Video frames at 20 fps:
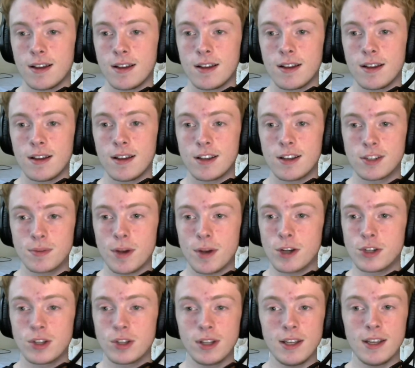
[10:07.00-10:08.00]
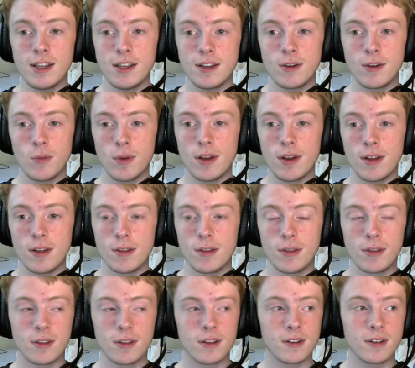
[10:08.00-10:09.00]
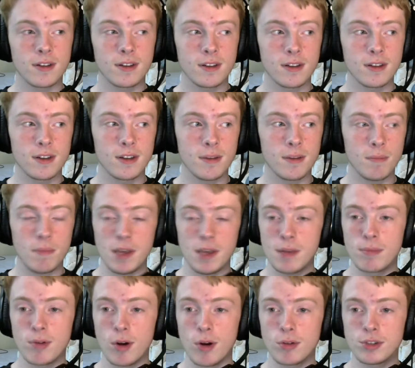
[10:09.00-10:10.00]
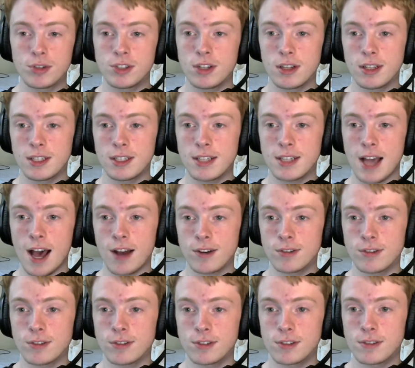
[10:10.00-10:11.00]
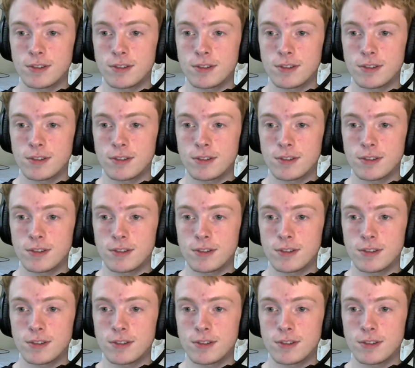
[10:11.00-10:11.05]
Especially with B Pro still in tatters,